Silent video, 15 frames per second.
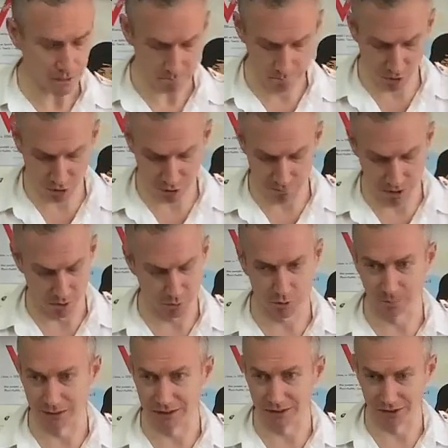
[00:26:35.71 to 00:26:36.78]
Much smaller
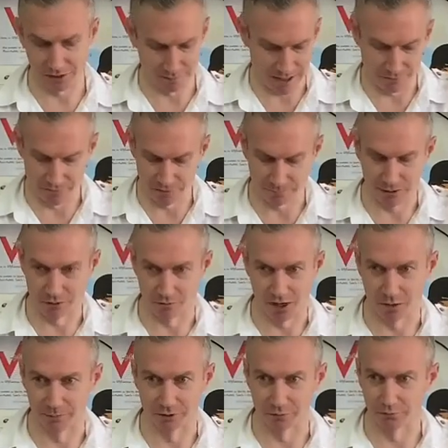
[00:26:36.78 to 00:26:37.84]
species, about this big
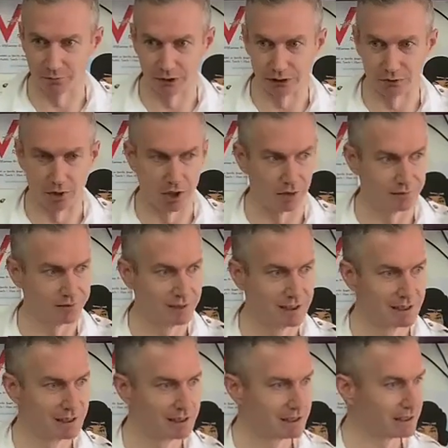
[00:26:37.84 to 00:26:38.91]
around when they're fully grown.
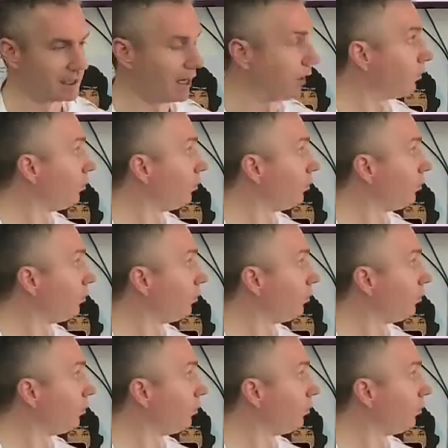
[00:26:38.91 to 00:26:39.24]
Uh,